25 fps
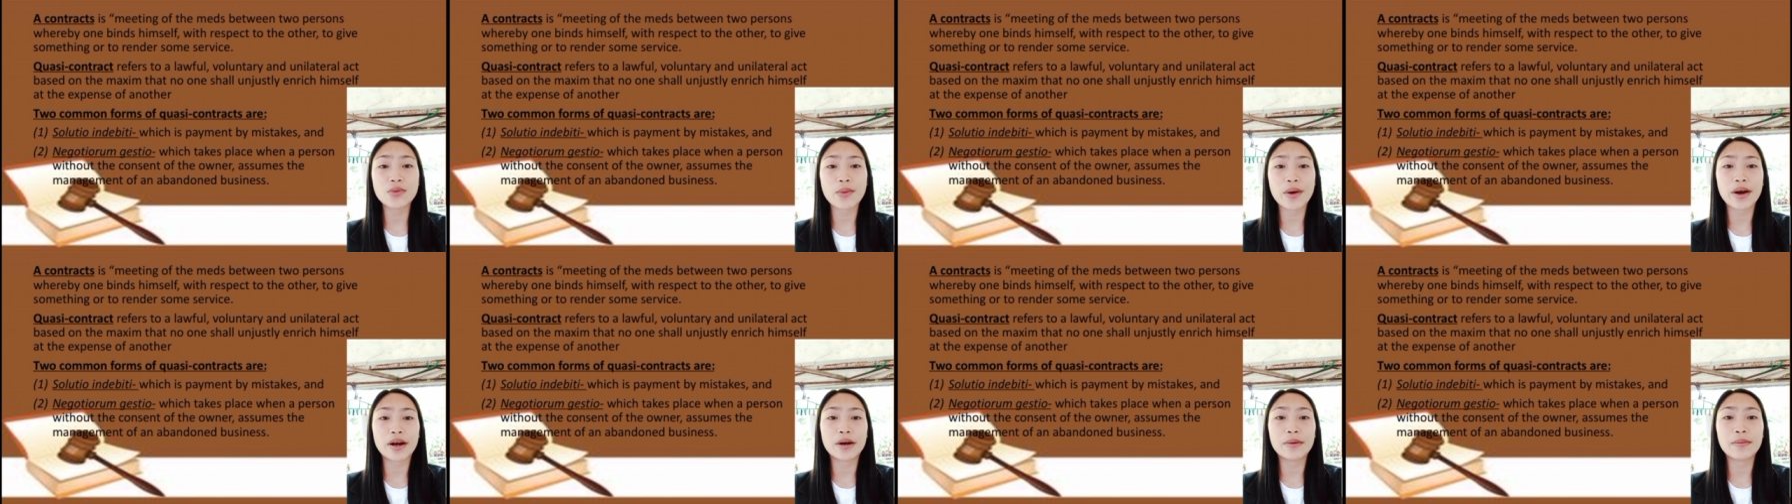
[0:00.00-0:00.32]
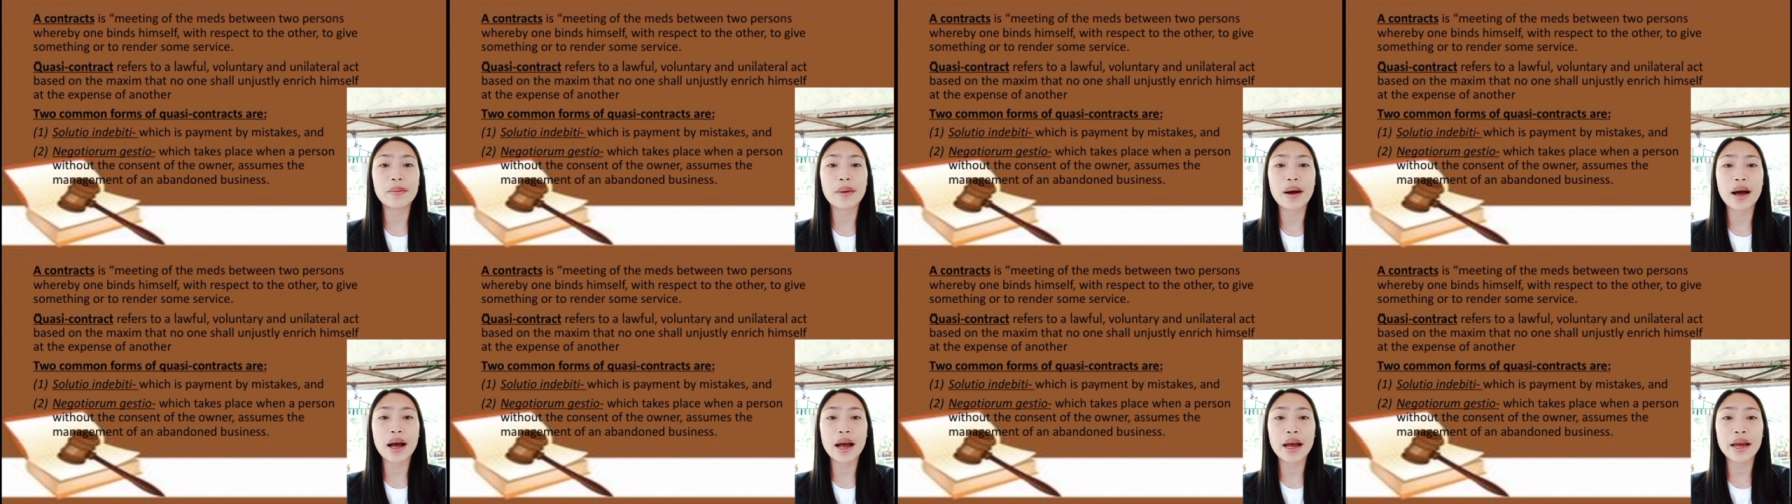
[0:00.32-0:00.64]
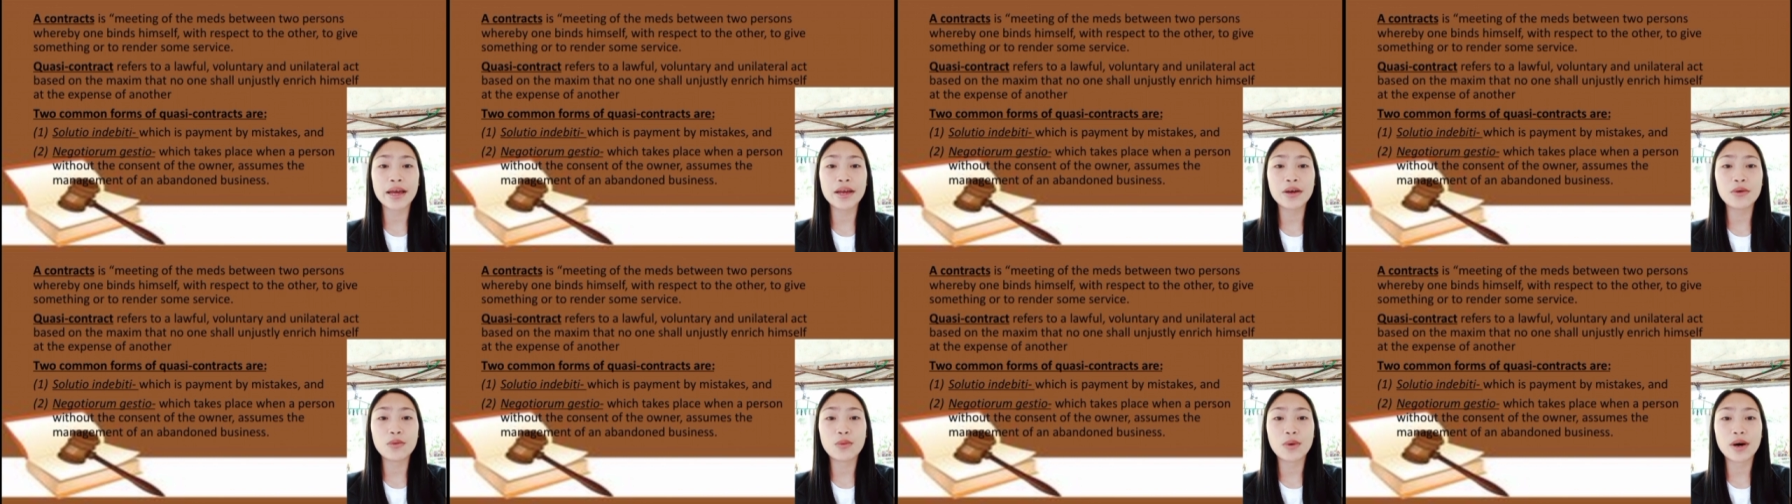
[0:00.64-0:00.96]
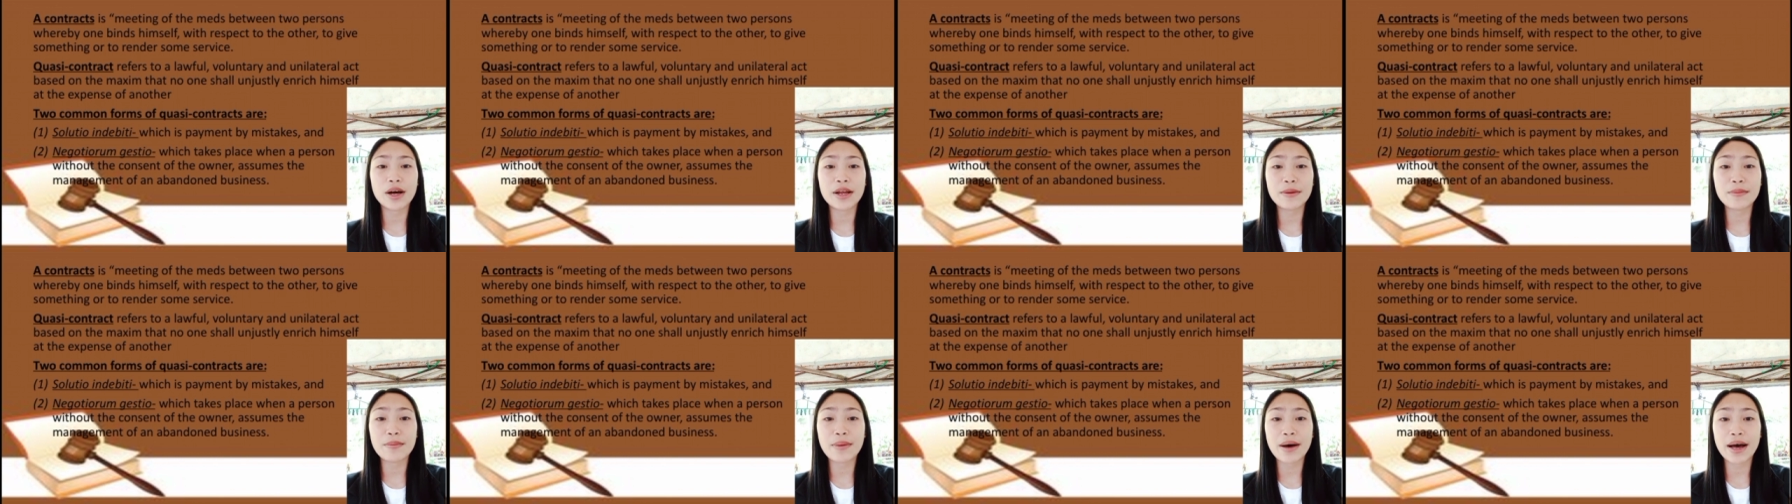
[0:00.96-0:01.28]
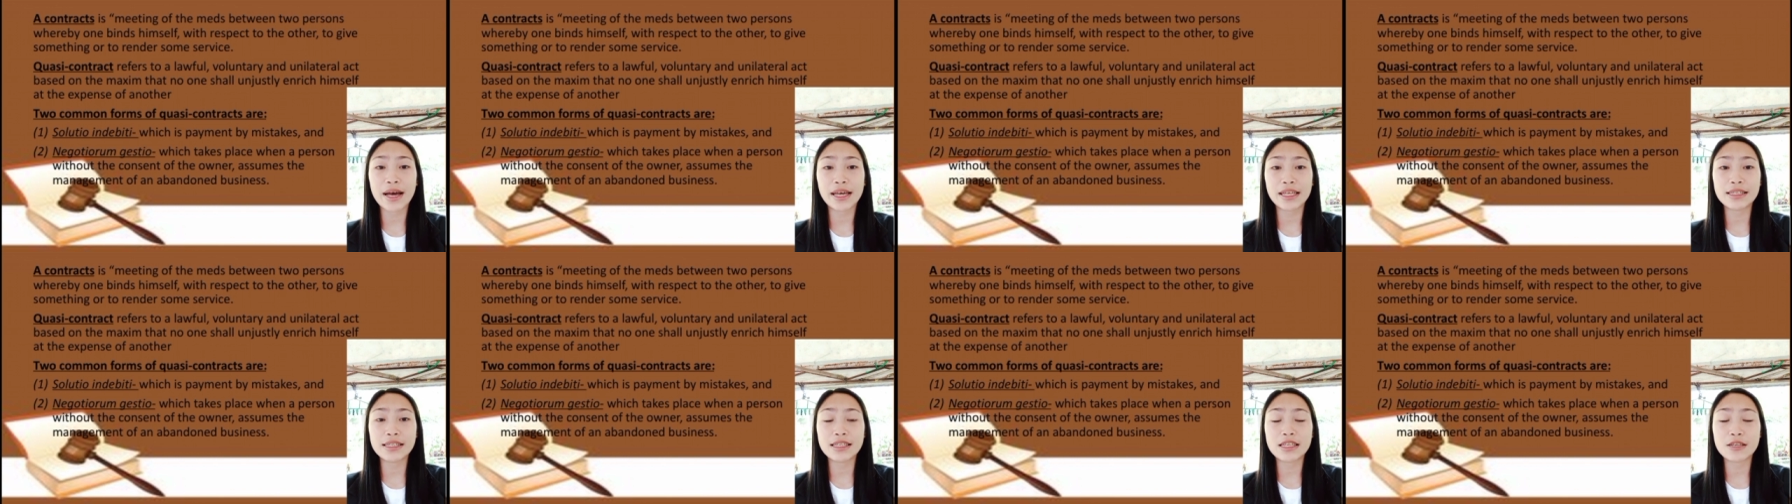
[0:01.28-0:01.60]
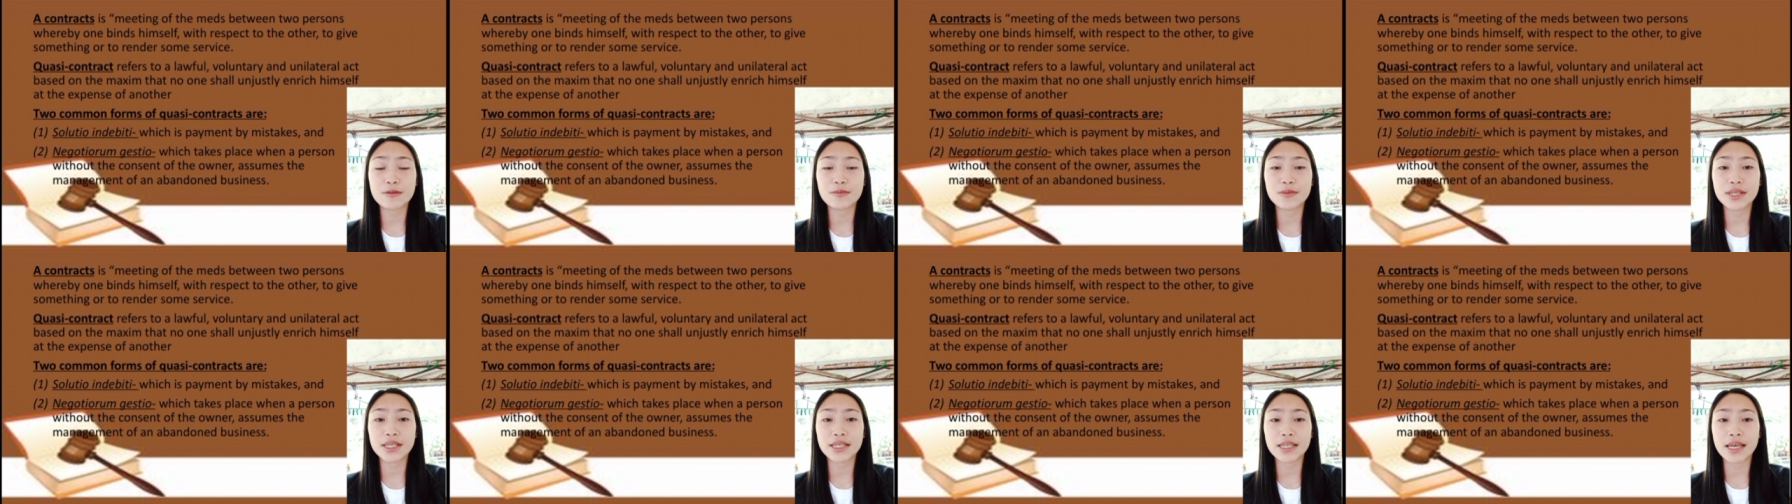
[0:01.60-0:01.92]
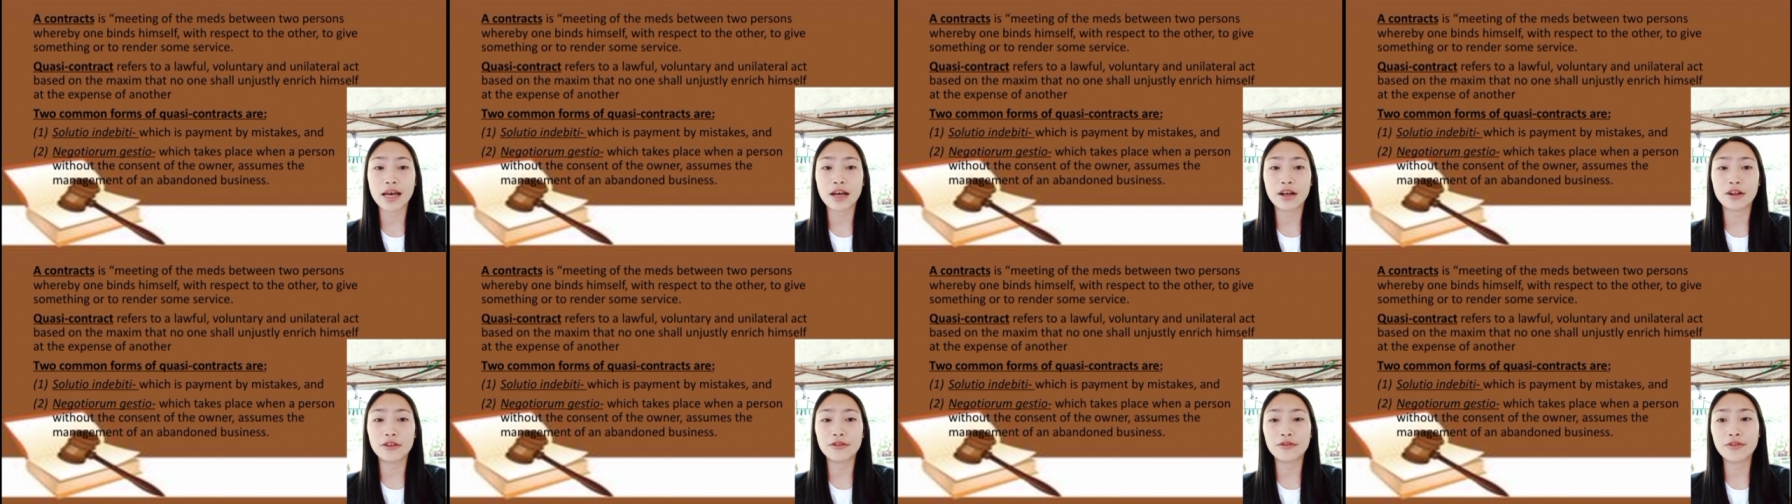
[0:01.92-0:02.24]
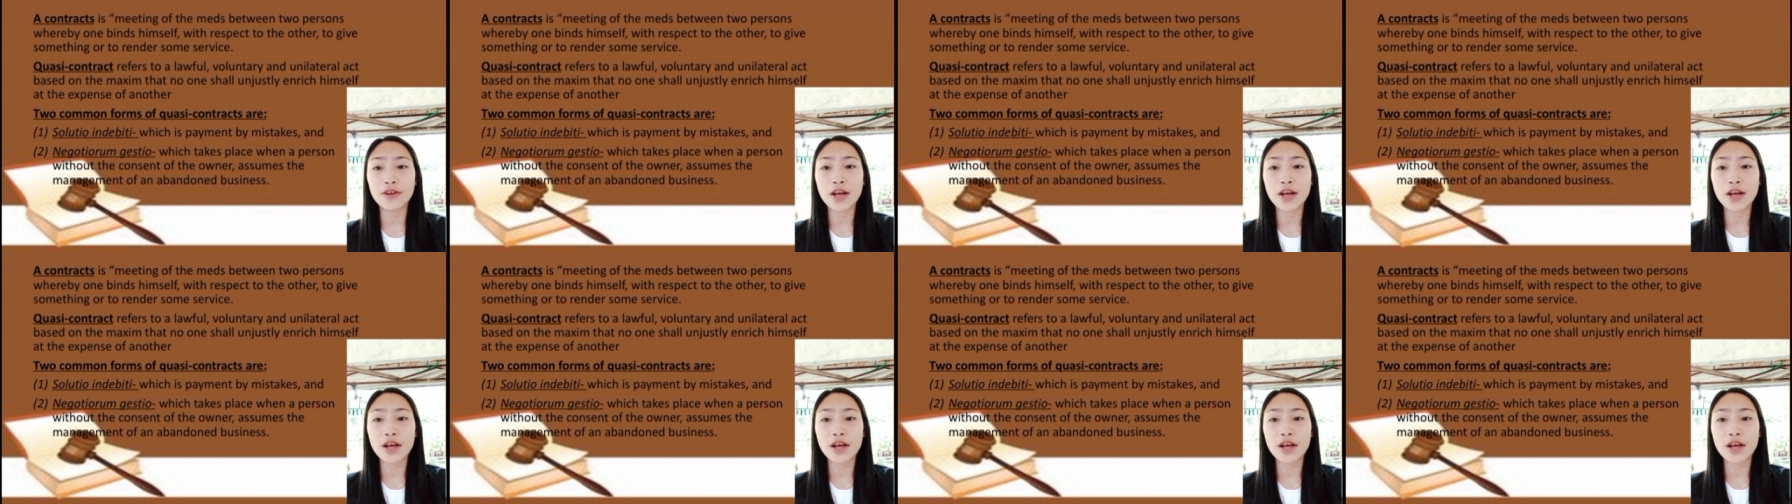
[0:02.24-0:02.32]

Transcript: whereby one binds himself.